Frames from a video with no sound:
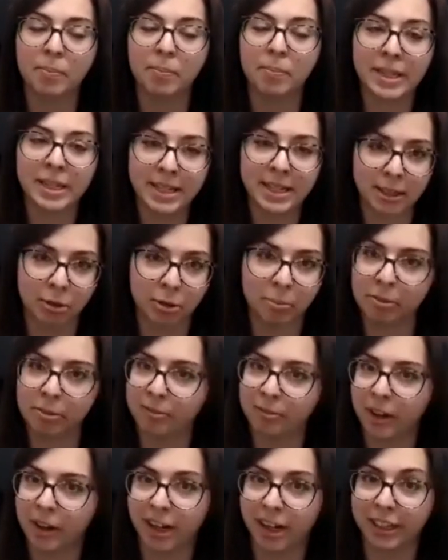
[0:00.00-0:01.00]
but still
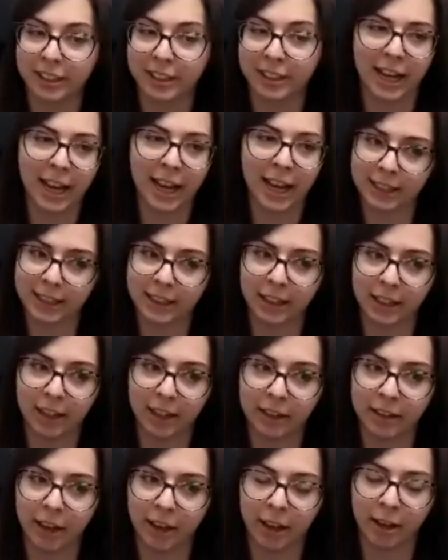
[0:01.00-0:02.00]
provide an
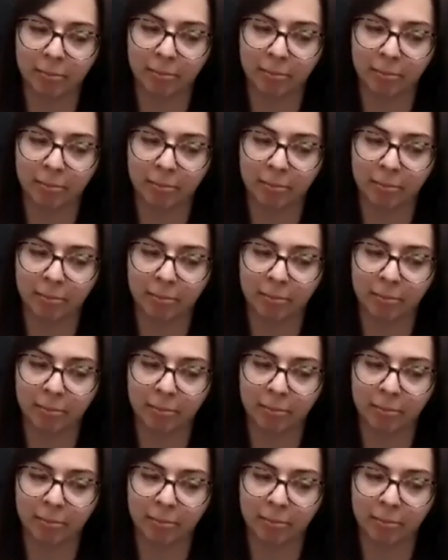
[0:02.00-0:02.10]
excellent